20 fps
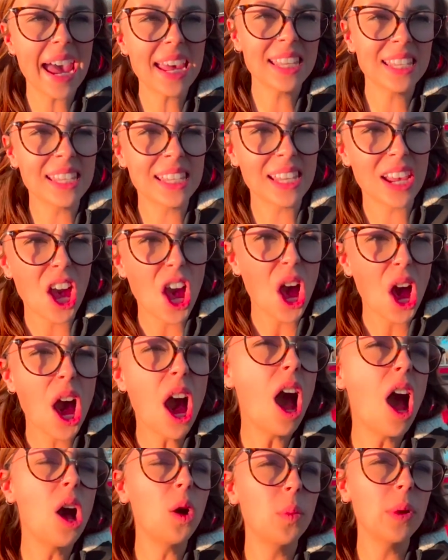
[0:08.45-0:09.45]
S
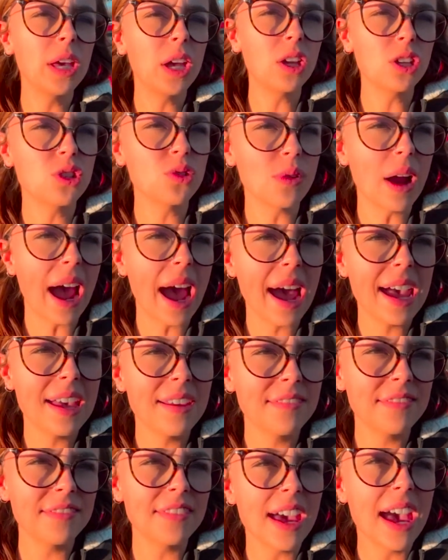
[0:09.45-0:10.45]
all-wheel
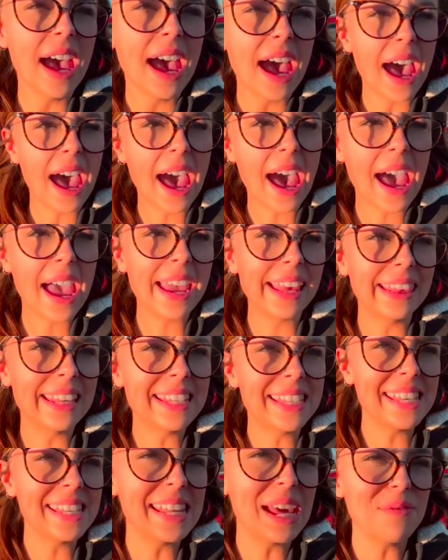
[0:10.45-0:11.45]
drive, and
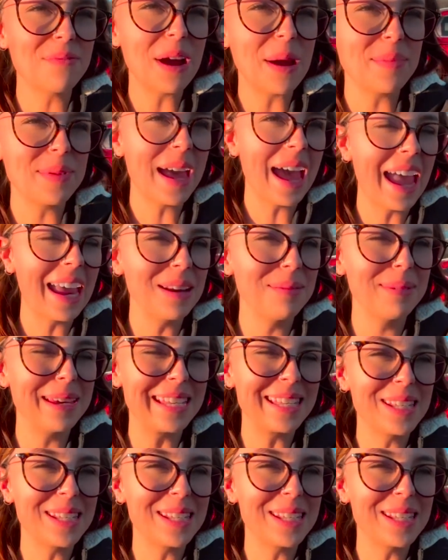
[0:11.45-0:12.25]
this is it right behind me.